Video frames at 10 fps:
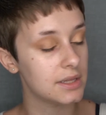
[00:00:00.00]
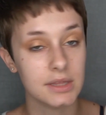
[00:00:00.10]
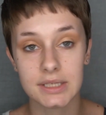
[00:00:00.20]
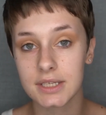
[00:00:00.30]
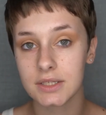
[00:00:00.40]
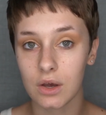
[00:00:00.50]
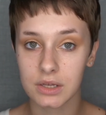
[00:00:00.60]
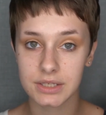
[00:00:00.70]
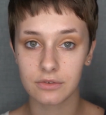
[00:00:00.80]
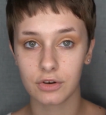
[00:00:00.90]
This is
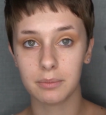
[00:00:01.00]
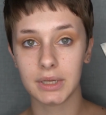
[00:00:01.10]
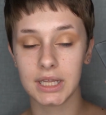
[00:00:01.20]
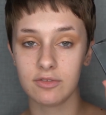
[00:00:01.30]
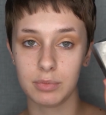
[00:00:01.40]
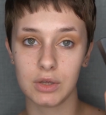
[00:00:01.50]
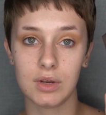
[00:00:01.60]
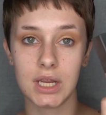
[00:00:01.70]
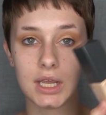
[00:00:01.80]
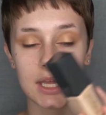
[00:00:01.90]
also from Believe
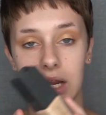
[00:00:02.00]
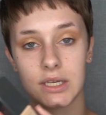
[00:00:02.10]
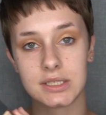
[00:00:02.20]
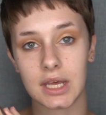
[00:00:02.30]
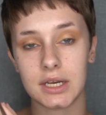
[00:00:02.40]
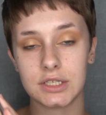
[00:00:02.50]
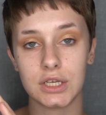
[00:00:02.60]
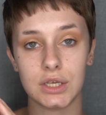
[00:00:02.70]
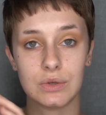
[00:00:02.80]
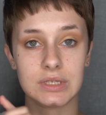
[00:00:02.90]
Beauty, and I decided to
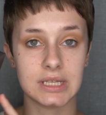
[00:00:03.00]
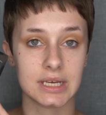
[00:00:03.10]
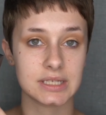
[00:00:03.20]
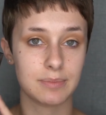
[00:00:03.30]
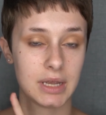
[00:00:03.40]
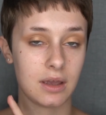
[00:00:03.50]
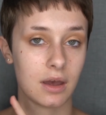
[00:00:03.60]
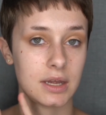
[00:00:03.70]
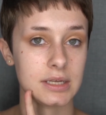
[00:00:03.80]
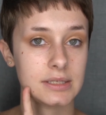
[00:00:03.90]
use this
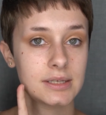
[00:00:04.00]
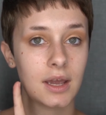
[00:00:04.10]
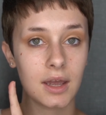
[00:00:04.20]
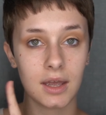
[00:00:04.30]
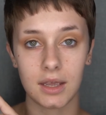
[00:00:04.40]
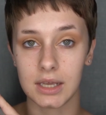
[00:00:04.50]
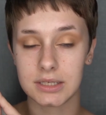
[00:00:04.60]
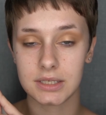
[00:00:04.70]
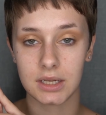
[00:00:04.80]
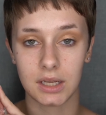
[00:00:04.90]
because
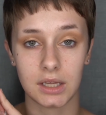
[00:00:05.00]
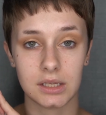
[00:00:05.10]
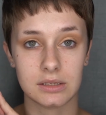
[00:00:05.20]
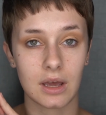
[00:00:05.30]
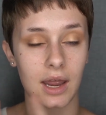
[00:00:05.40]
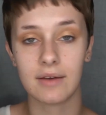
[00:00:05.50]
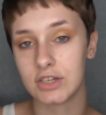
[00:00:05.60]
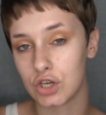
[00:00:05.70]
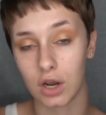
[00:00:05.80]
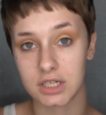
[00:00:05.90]
I
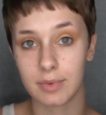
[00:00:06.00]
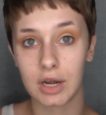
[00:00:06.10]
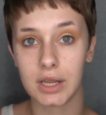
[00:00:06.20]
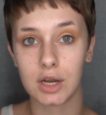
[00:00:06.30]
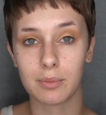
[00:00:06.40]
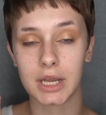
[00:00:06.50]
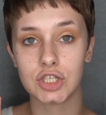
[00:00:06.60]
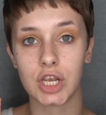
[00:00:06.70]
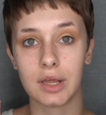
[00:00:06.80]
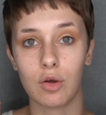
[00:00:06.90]
haven't talked about it yet on my
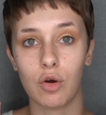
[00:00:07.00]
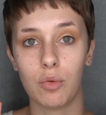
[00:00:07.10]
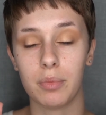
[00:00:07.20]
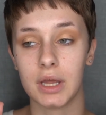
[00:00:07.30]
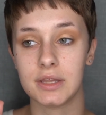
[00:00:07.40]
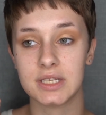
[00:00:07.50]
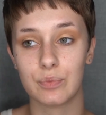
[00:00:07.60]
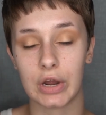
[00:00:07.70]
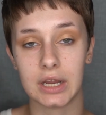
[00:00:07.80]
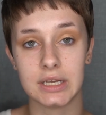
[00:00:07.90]
channel, but this
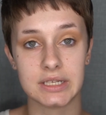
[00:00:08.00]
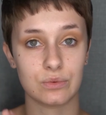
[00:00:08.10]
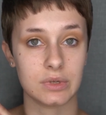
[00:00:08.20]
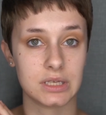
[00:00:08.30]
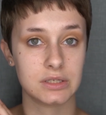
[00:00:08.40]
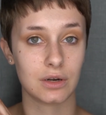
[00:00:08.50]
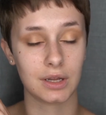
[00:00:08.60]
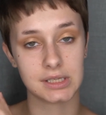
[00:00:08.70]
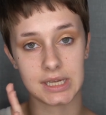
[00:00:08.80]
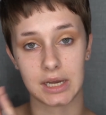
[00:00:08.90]
brand is really
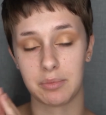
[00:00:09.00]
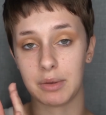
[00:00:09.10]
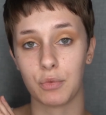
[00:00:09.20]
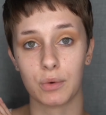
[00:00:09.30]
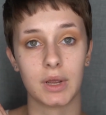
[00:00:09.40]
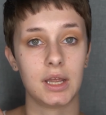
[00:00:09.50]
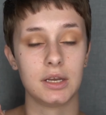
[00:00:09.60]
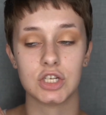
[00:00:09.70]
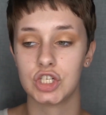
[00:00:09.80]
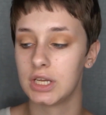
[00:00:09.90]
starting to get a bit more
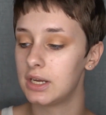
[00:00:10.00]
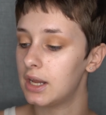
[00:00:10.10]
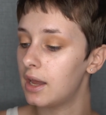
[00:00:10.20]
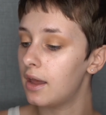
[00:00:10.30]
recognition.